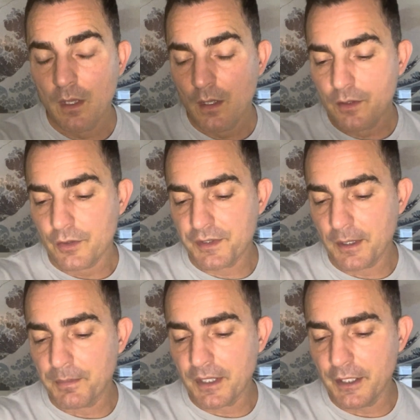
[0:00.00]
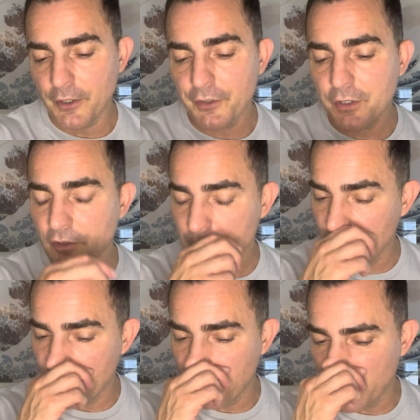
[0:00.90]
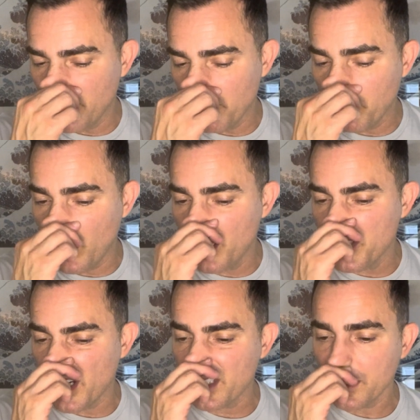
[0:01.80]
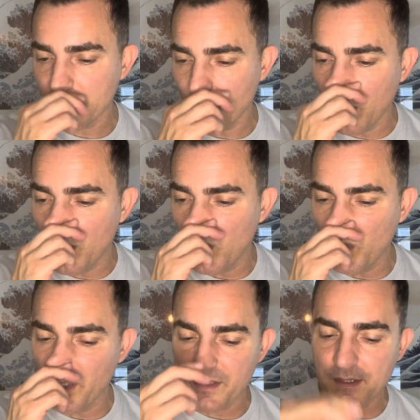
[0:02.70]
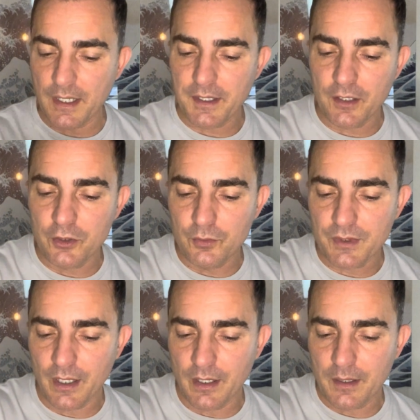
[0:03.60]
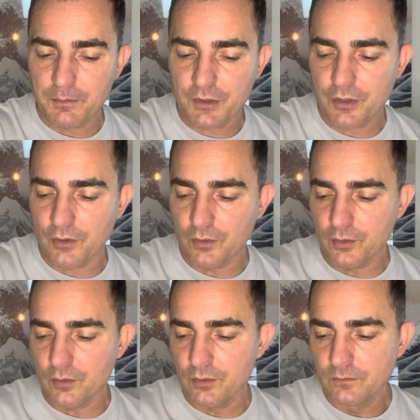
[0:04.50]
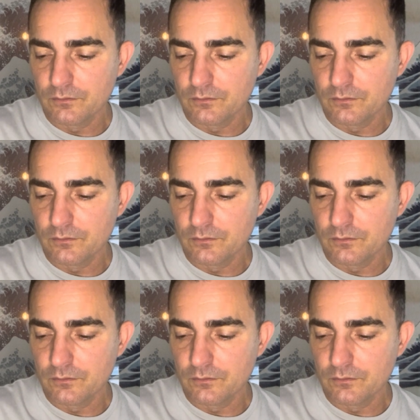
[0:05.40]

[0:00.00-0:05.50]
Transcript: So something here could have been a bit of a project as well, where it's taking you time to